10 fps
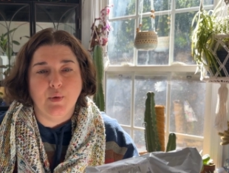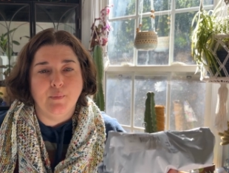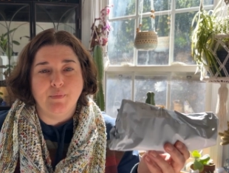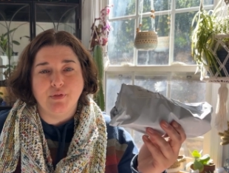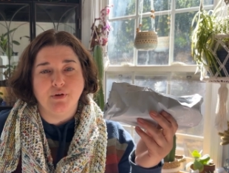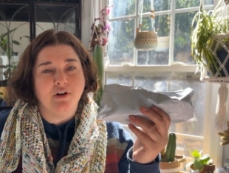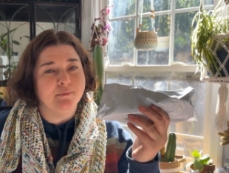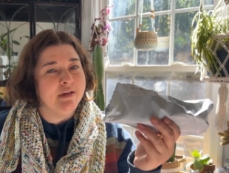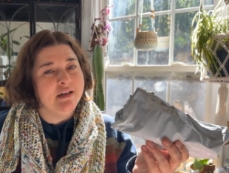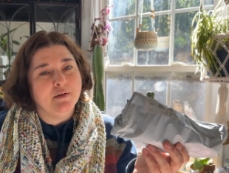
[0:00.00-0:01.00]
But there are
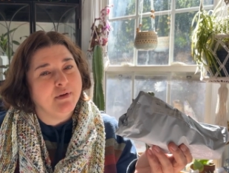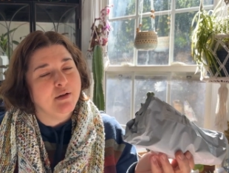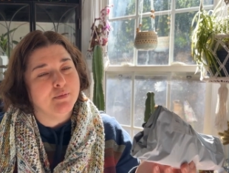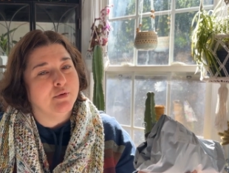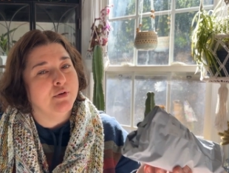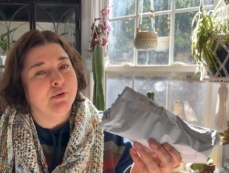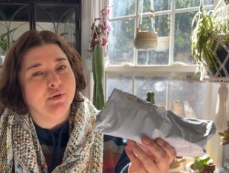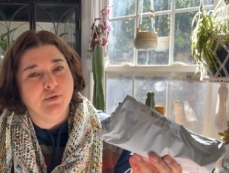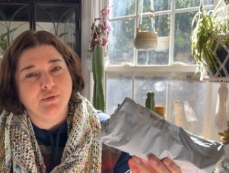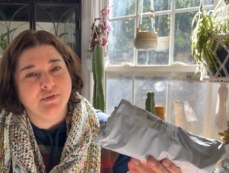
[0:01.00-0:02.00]
many people who
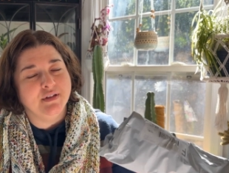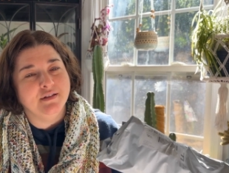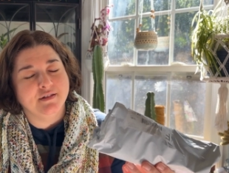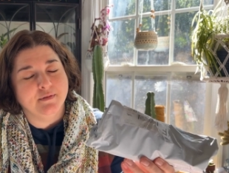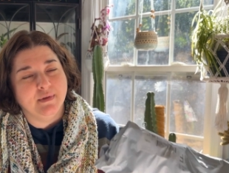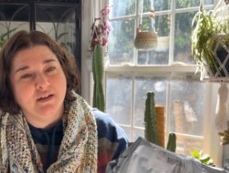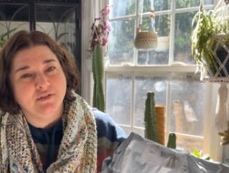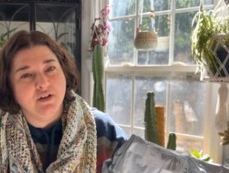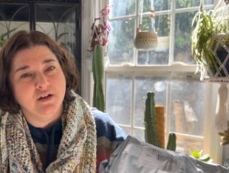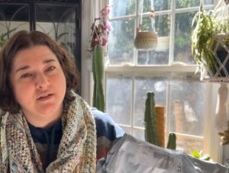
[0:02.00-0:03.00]
use these to make
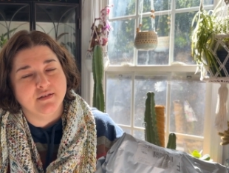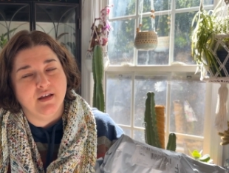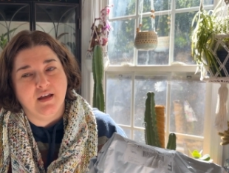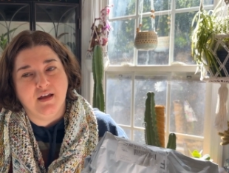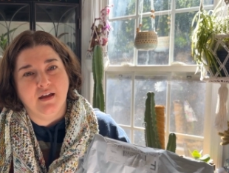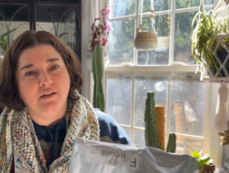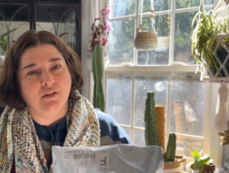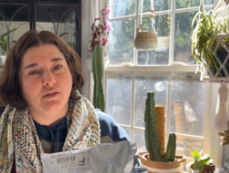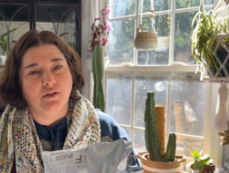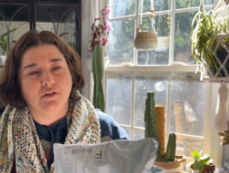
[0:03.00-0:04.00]
socks
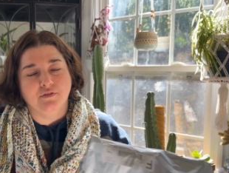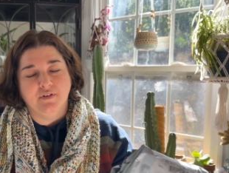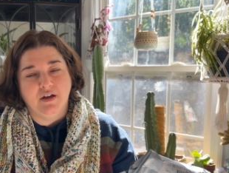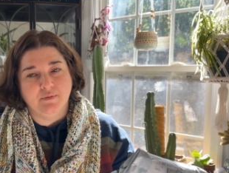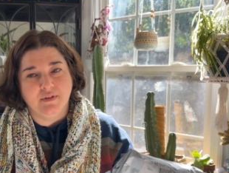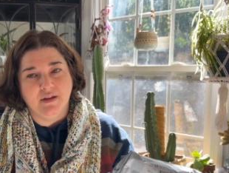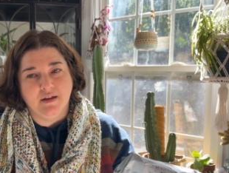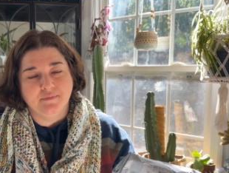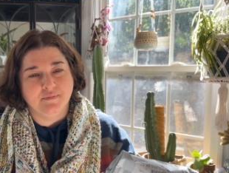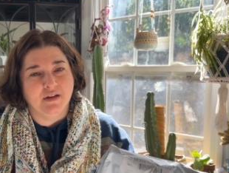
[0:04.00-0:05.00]
and they are fine with
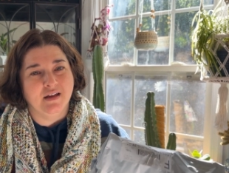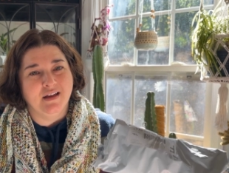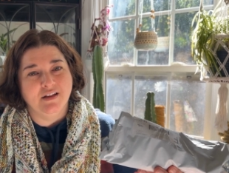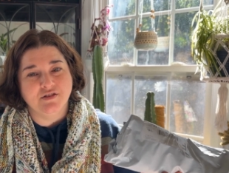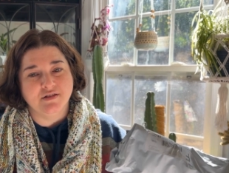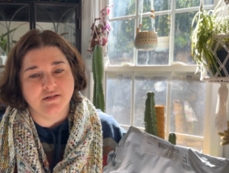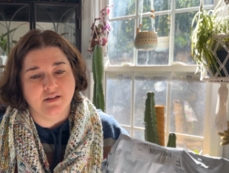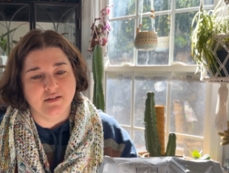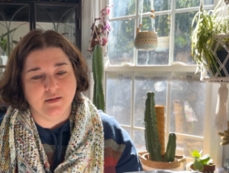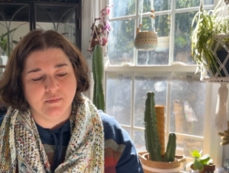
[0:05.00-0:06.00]
that. It's just
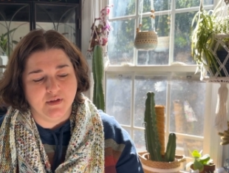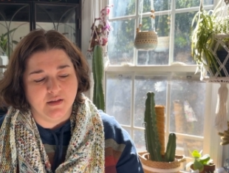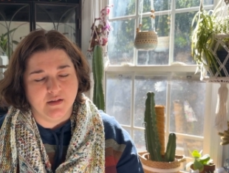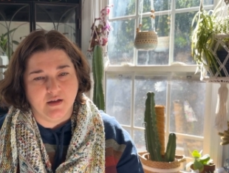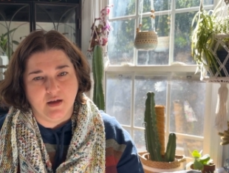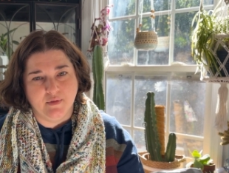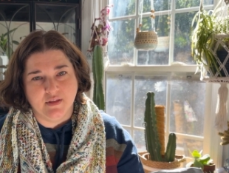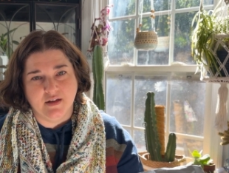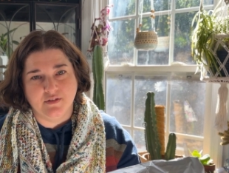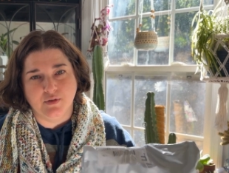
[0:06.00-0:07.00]
not something that I would
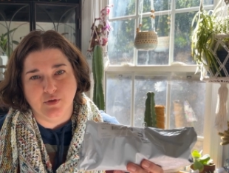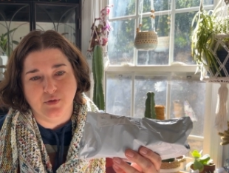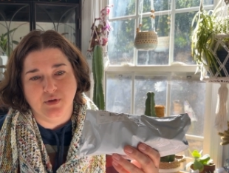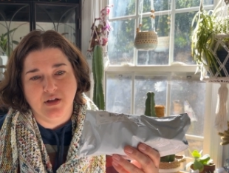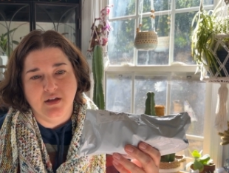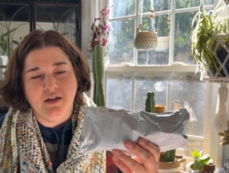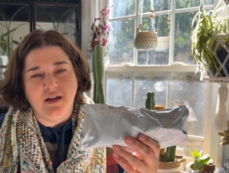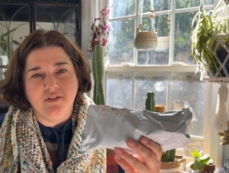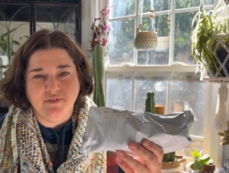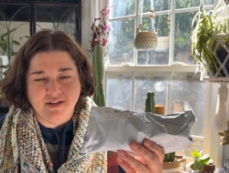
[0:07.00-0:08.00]
like to
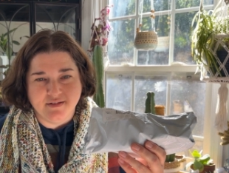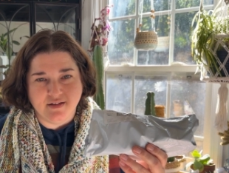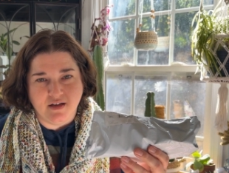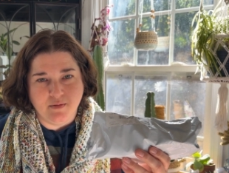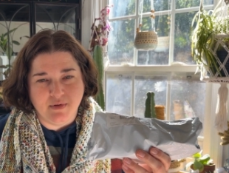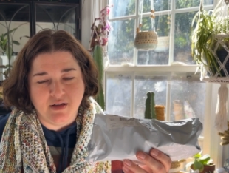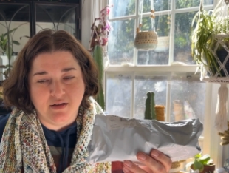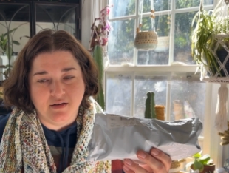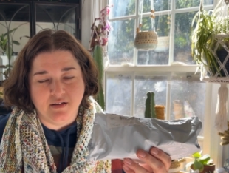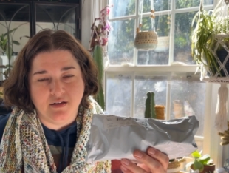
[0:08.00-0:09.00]
invest time
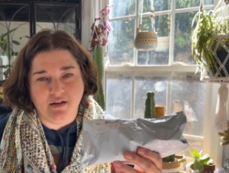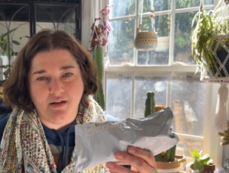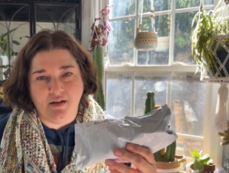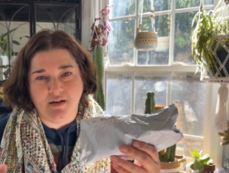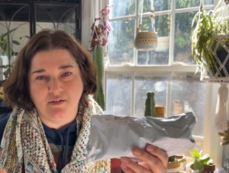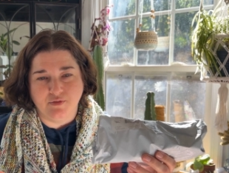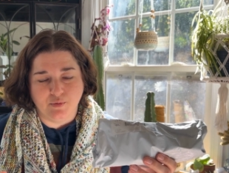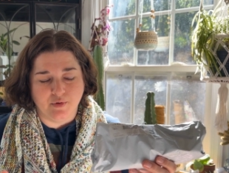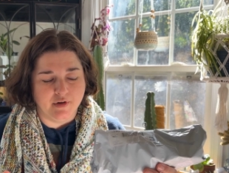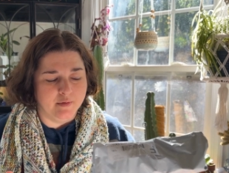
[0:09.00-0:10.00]
in and have to
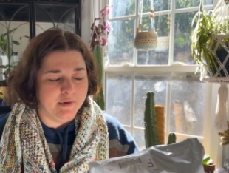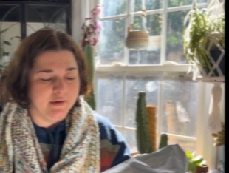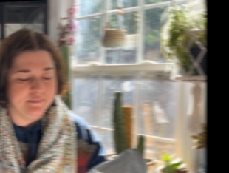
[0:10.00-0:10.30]
worry about.